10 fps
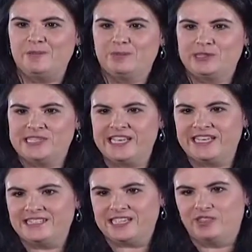
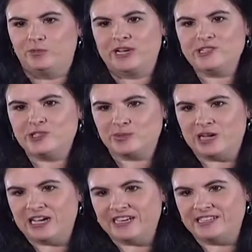pretend in the
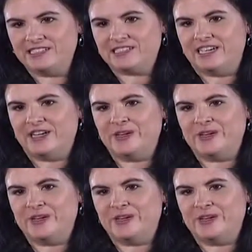restaurant,